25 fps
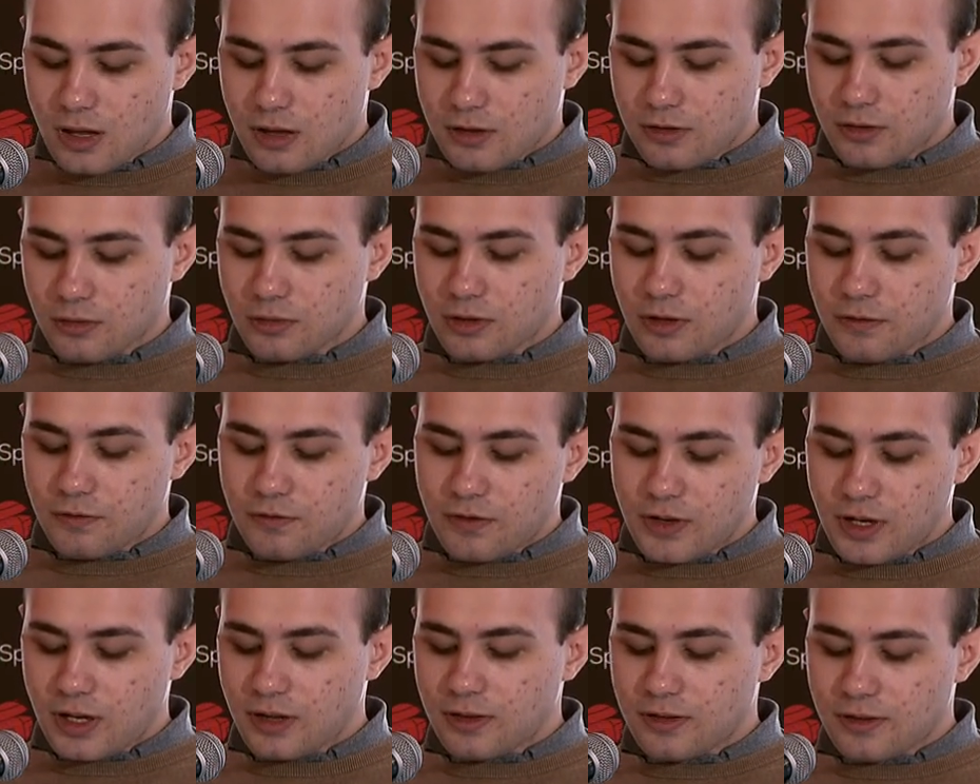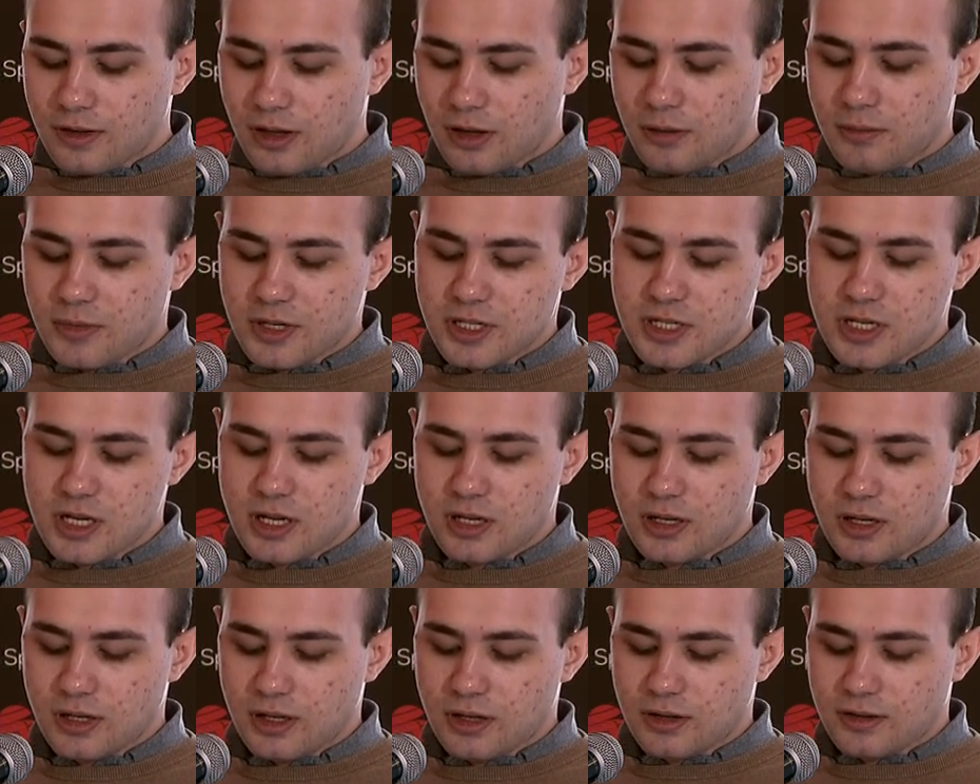So the finite state
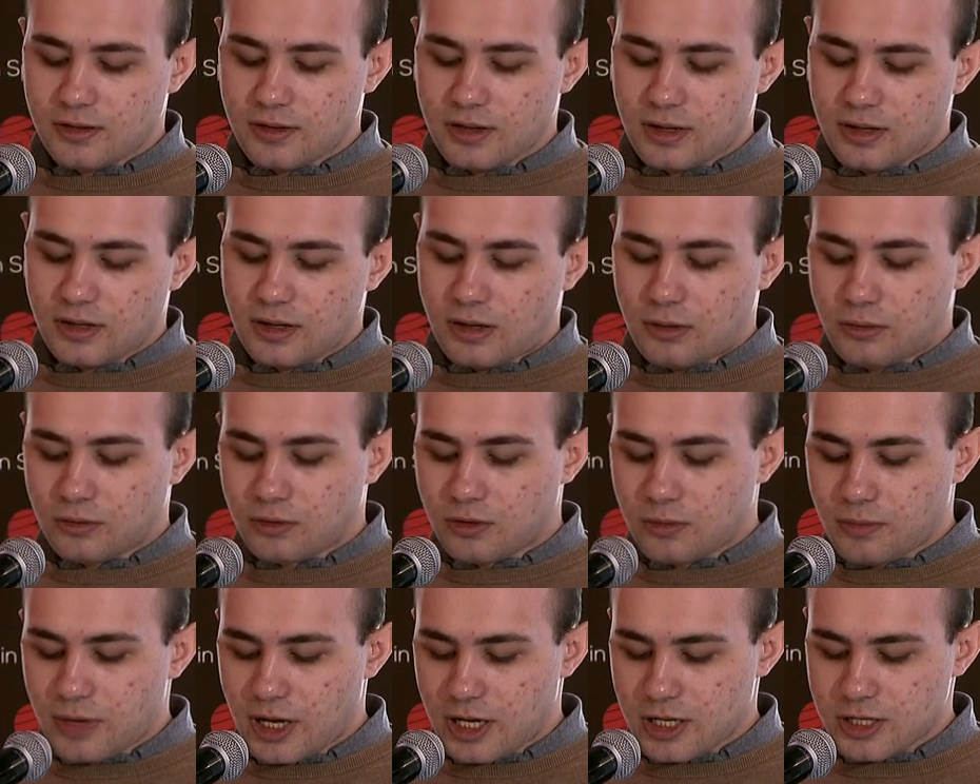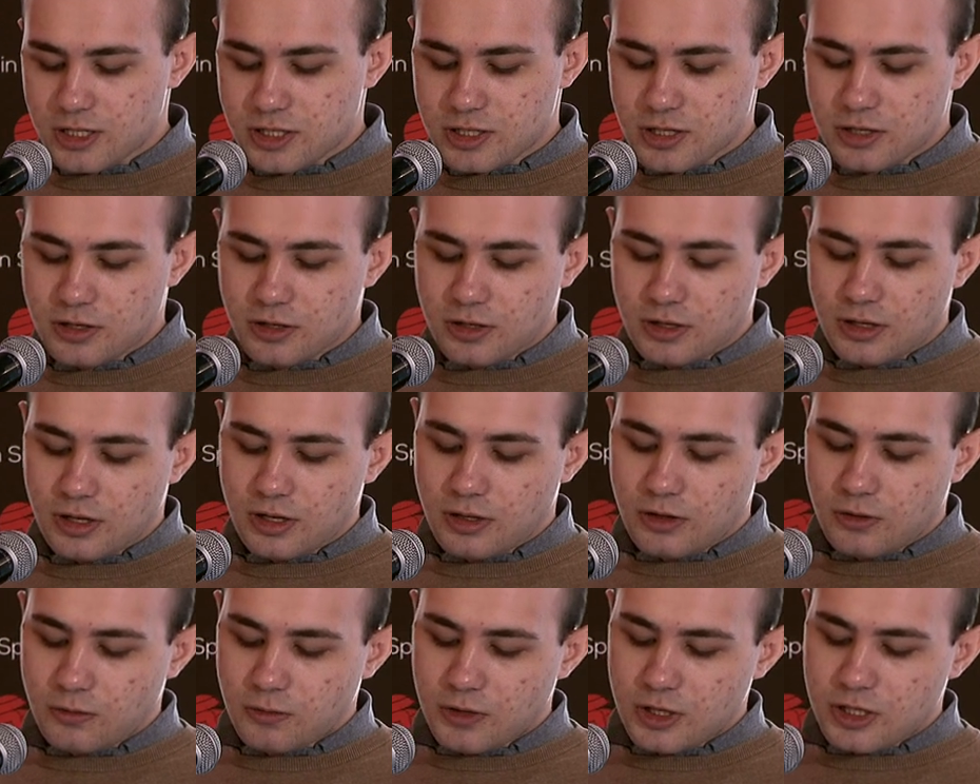machine is an automation
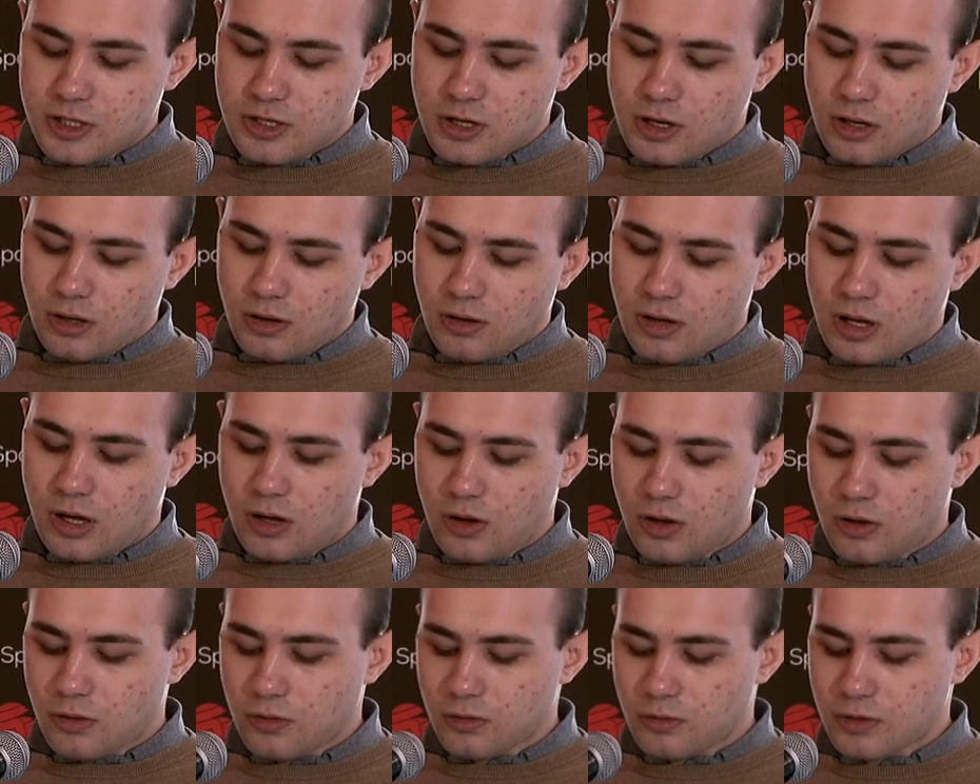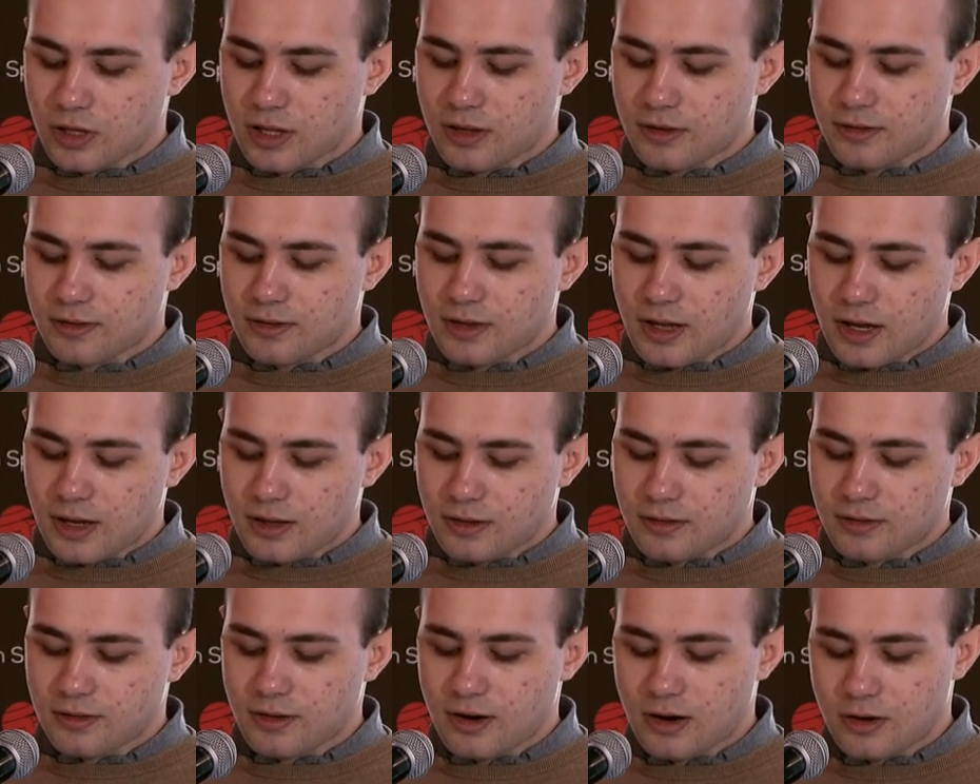in which all allowed
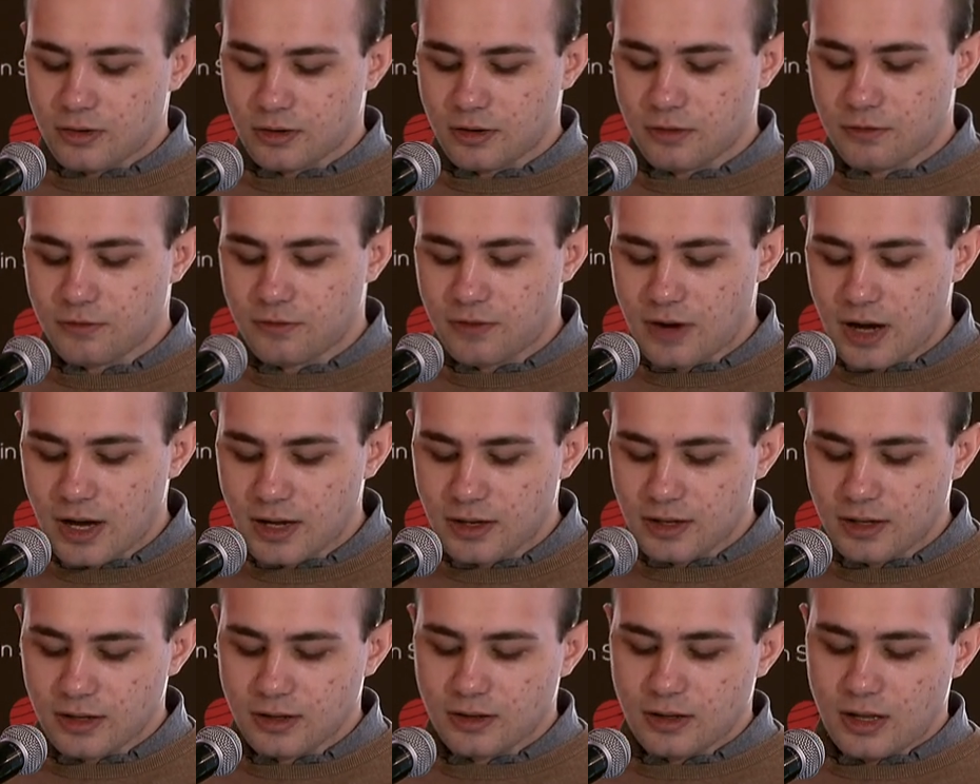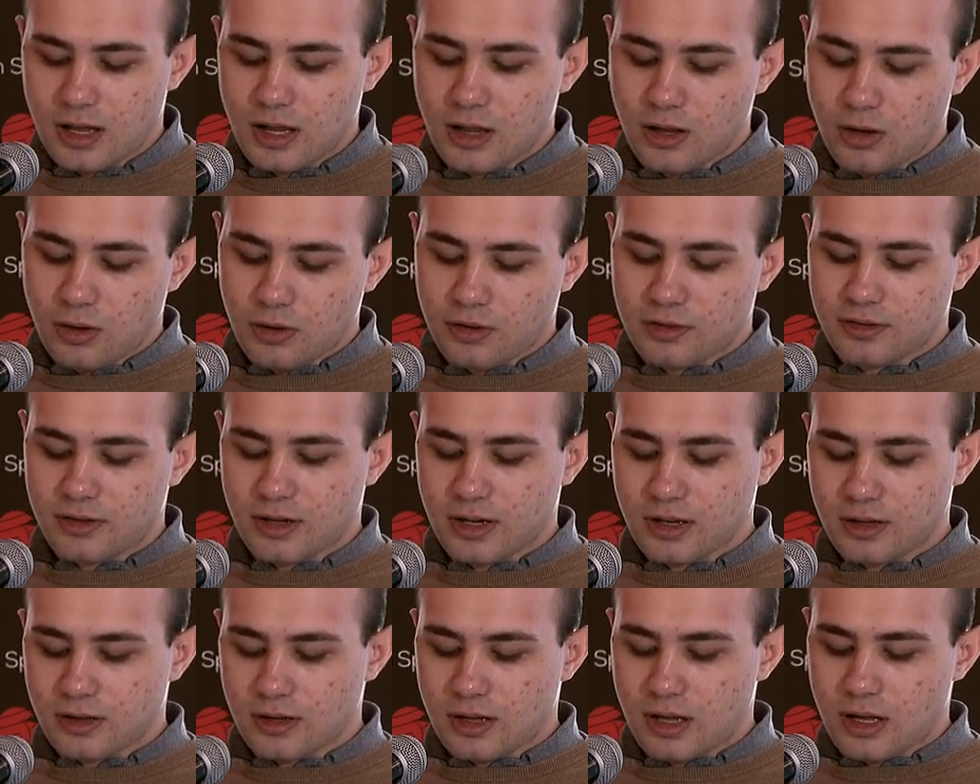states are defined
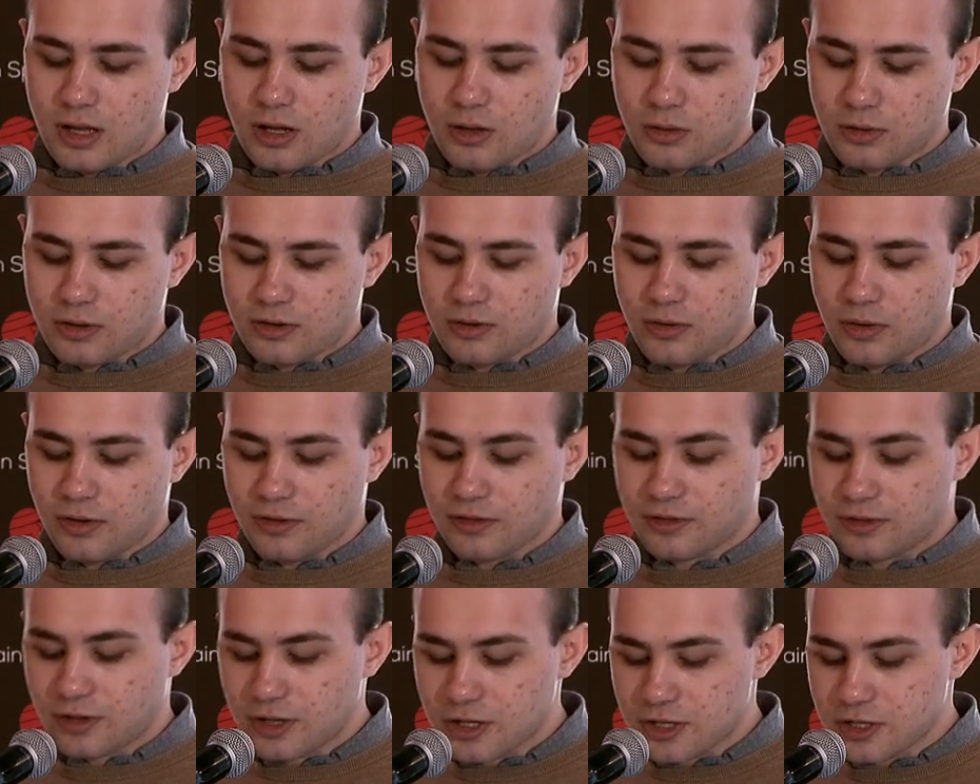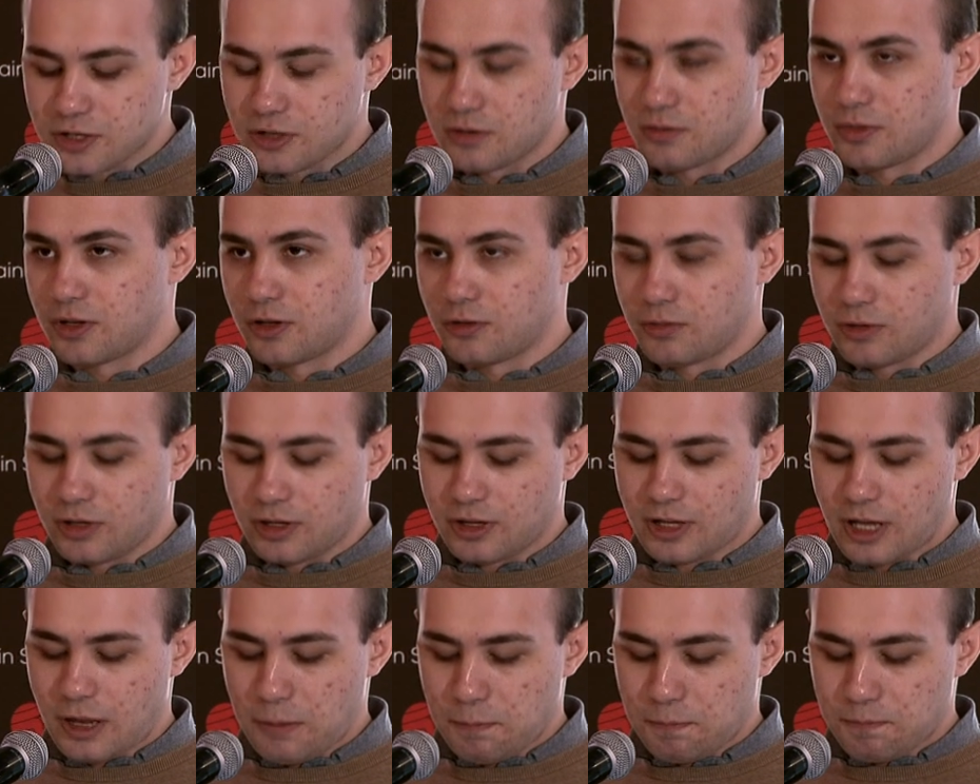alongside allowed transition
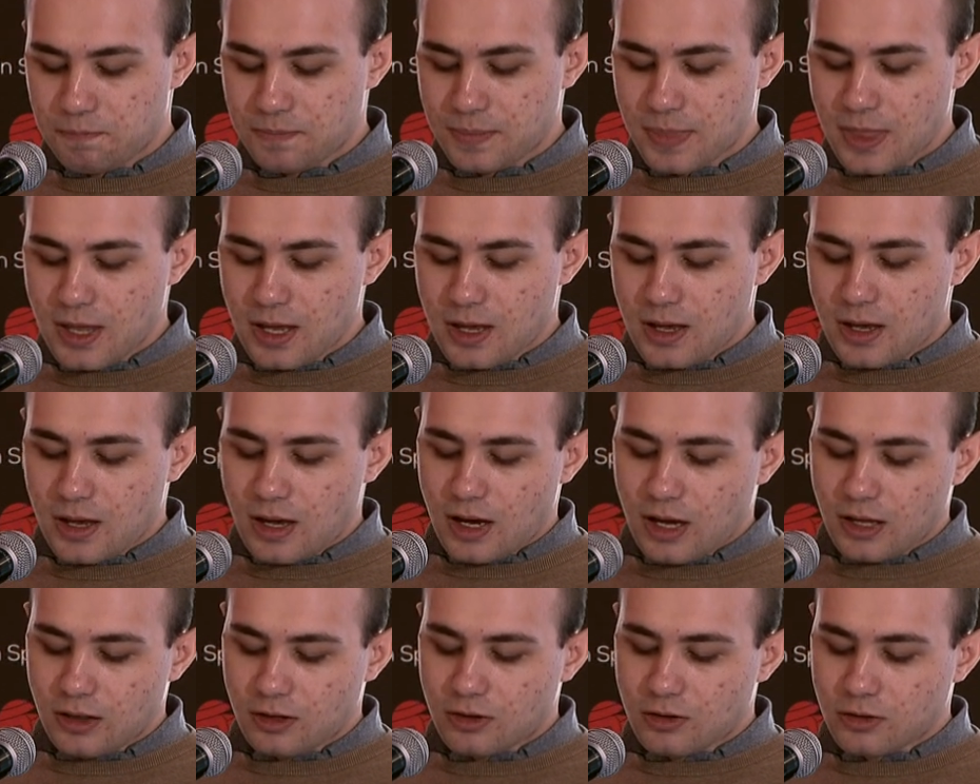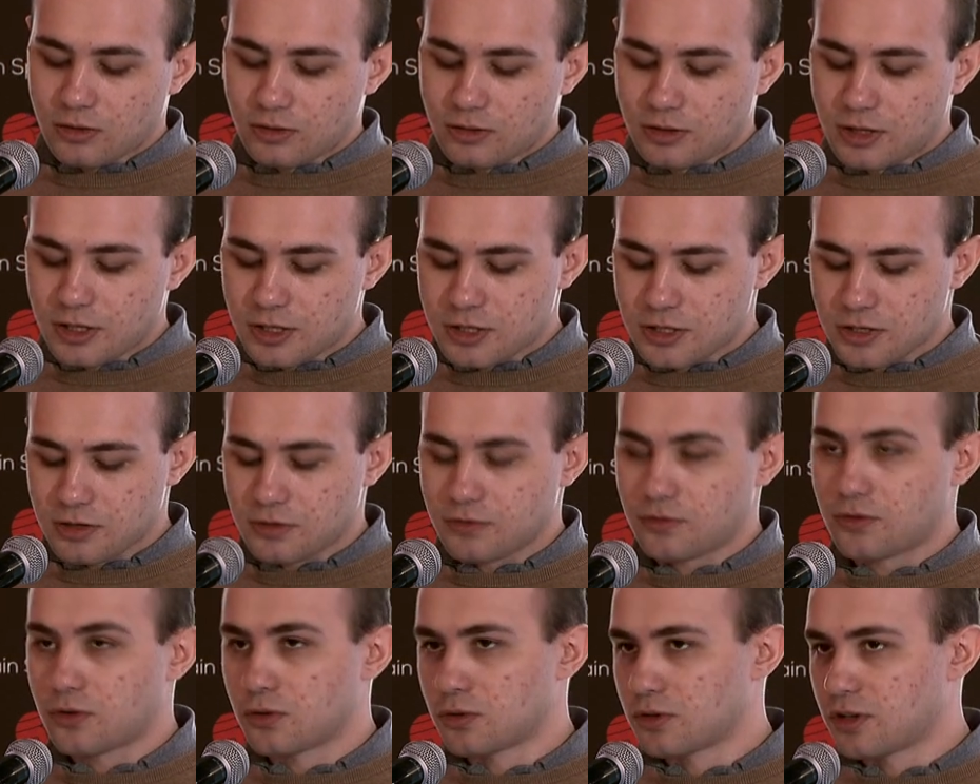between them and
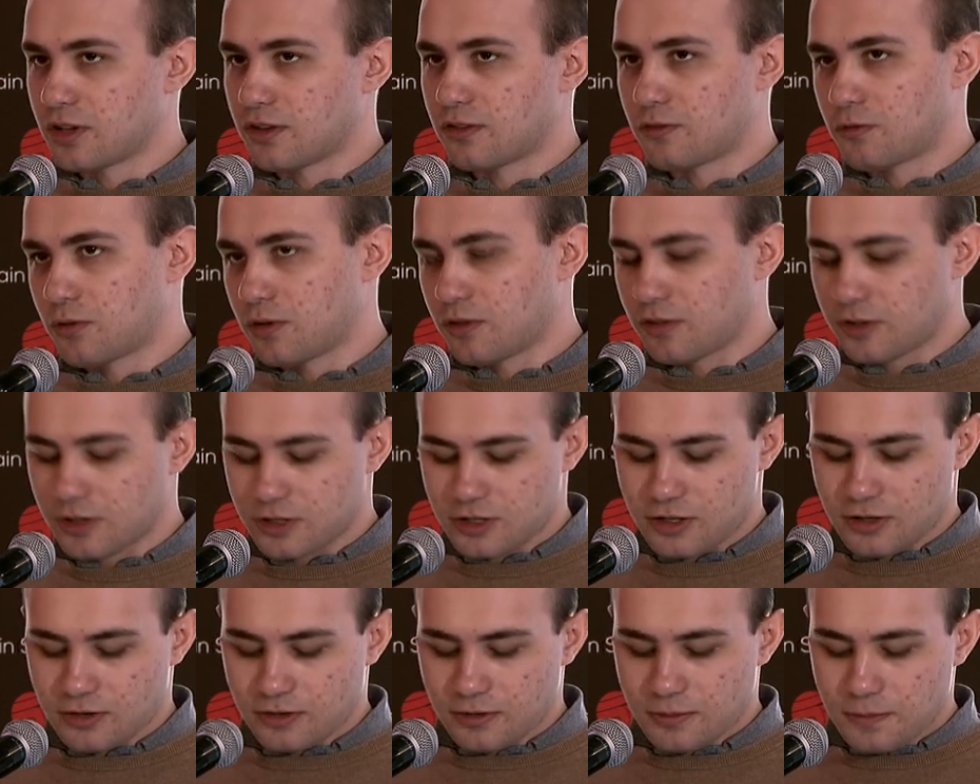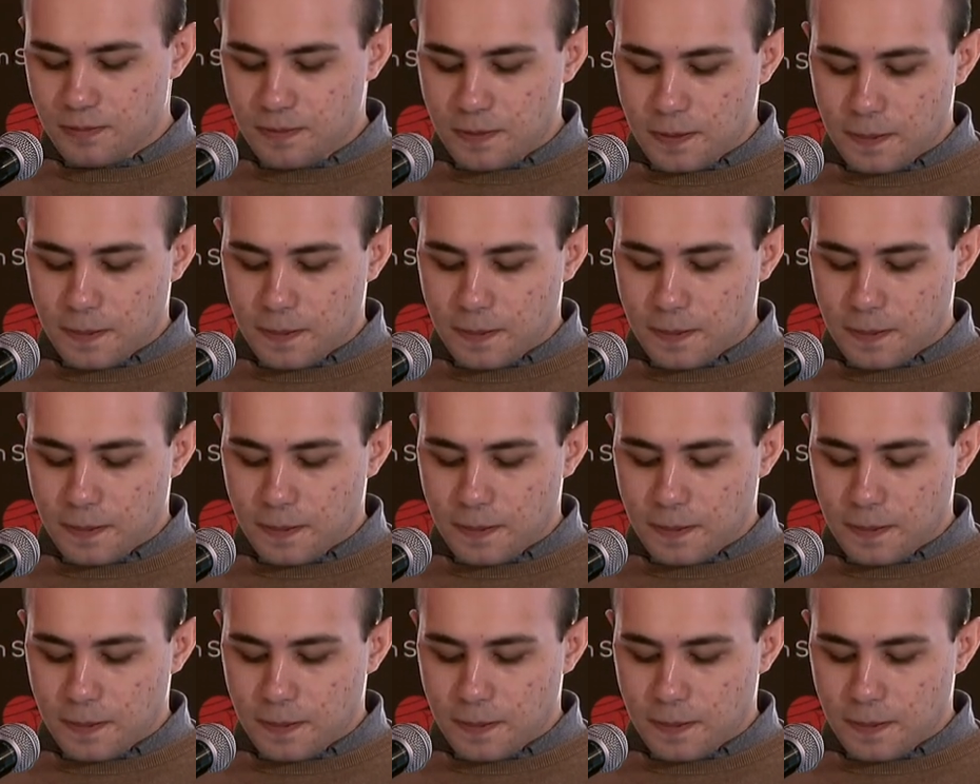condition for these transitions.